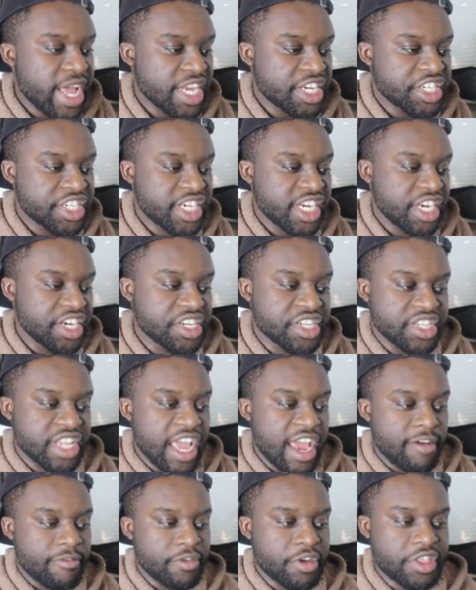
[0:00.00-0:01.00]
match changes
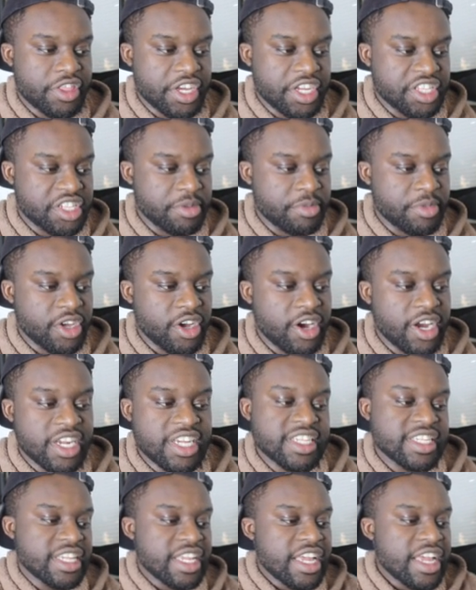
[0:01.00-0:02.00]
everything to be
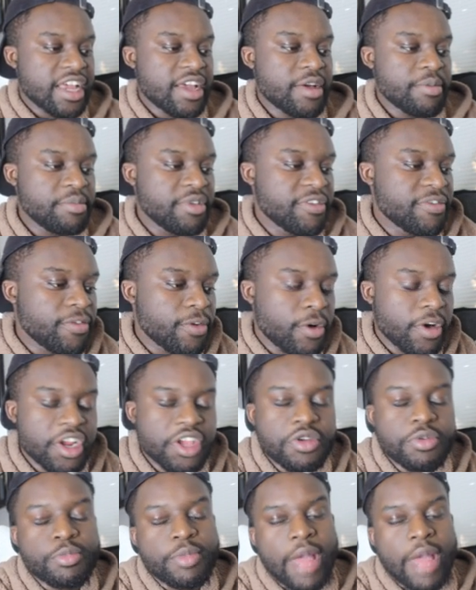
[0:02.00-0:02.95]
honest. Before you